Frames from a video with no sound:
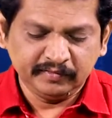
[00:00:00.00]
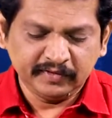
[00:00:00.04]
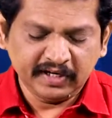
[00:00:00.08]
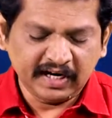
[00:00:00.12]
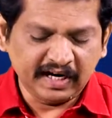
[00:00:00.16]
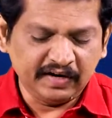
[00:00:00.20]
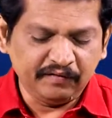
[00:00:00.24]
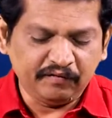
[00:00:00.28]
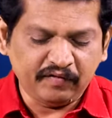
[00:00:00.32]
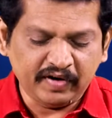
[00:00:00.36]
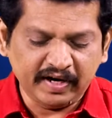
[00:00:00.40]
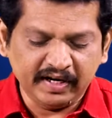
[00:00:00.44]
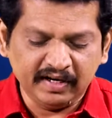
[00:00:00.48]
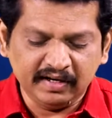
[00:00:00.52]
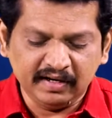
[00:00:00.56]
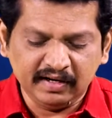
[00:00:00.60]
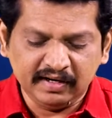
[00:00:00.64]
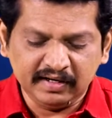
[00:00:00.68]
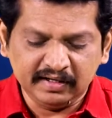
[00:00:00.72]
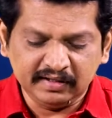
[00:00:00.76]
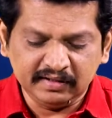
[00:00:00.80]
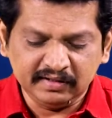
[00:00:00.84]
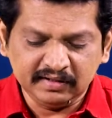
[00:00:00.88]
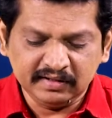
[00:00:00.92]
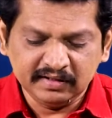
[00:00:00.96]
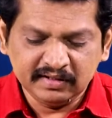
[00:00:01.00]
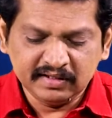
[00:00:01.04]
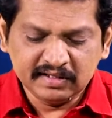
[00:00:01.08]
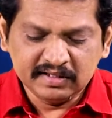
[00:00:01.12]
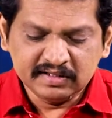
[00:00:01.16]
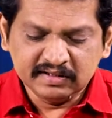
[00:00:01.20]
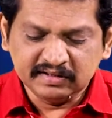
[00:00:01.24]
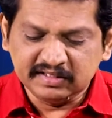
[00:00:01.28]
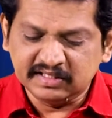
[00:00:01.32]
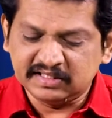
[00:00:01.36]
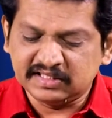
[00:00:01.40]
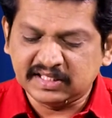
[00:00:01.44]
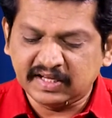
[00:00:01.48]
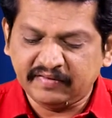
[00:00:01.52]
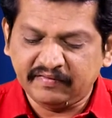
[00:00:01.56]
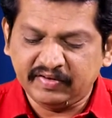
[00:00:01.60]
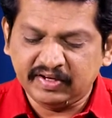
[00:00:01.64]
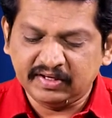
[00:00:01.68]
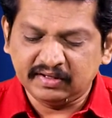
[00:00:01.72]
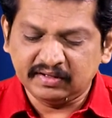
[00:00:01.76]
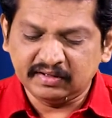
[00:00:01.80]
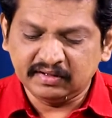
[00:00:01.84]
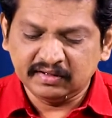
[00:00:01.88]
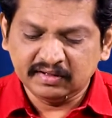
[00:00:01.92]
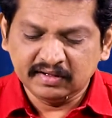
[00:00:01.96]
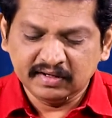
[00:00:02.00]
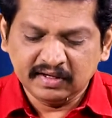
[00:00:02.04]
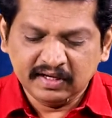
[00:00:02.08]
And finally, the 7,